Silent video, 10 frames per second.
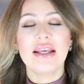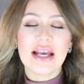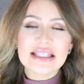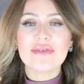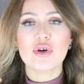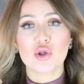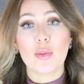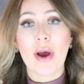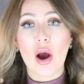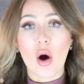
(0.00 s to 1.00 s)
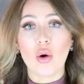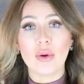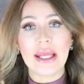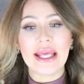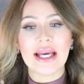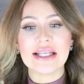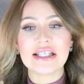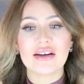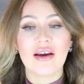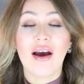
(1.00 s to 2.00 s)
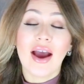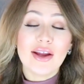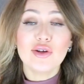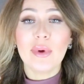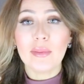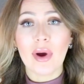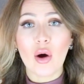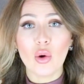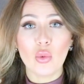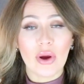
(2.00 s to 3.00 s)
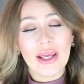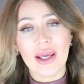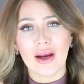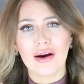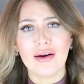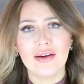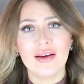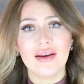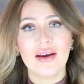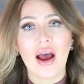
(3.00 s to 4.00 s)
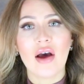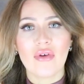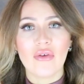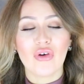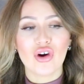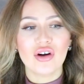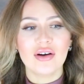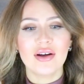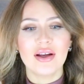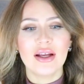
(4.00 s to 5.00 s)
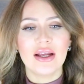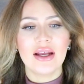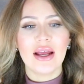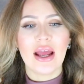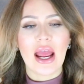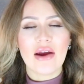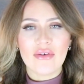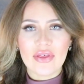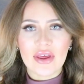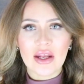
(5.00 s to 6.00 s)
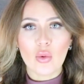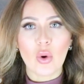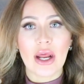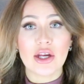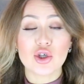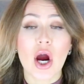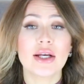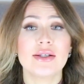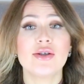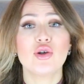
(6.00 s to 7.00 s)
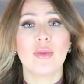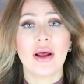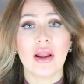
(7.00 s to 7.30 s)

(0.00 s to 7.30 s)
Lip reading: Yes, I was on my own and I had to make my own way here. However, everything what I attracted into my